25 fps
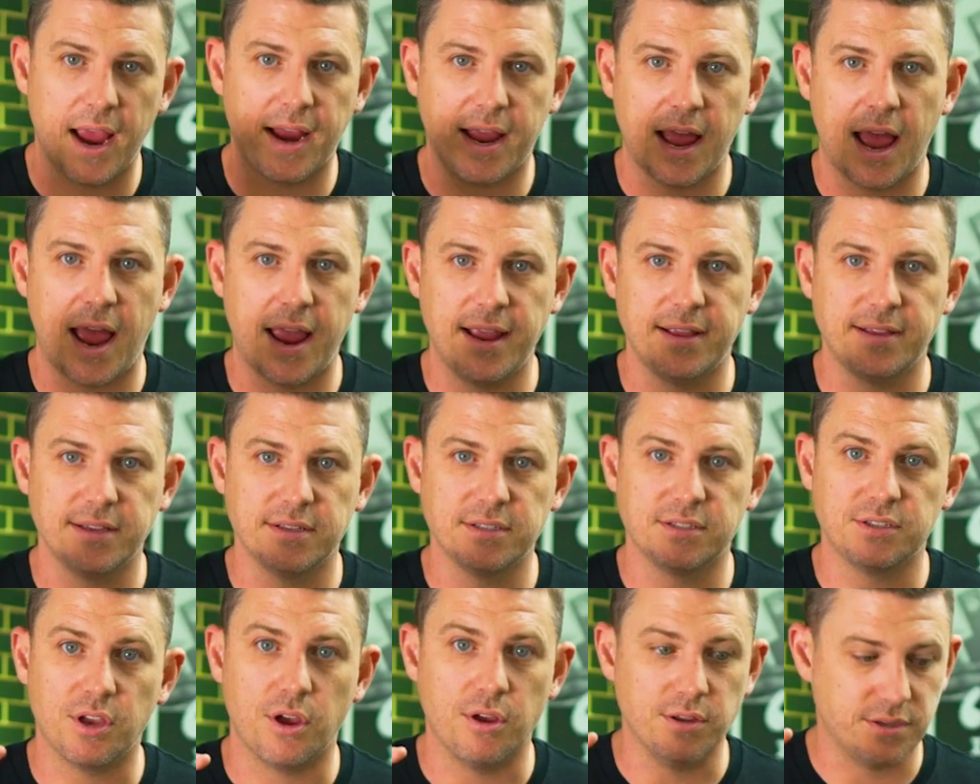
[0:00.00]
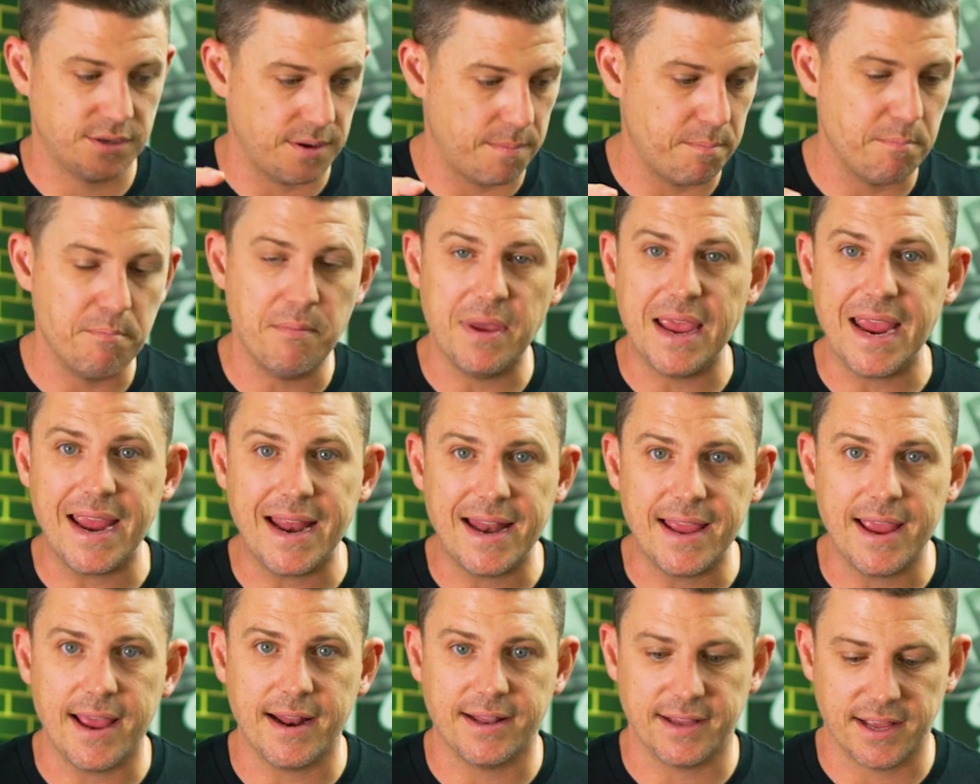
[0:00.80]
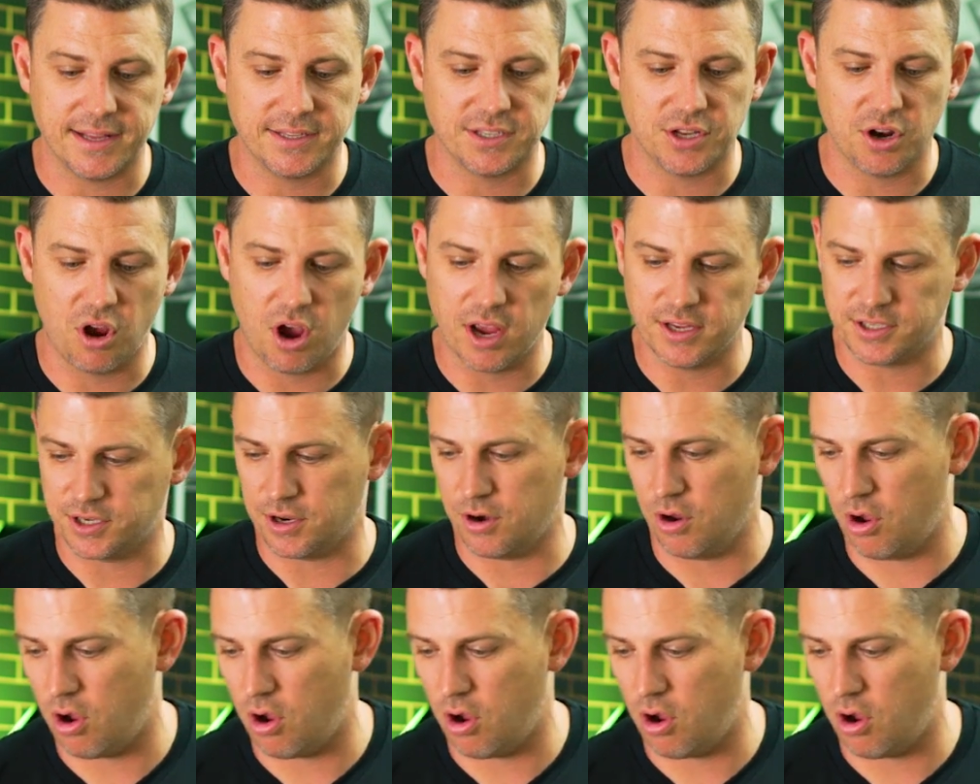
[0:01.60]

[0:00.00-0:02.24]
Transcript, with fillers: Okay, so it's immediate. It's nice and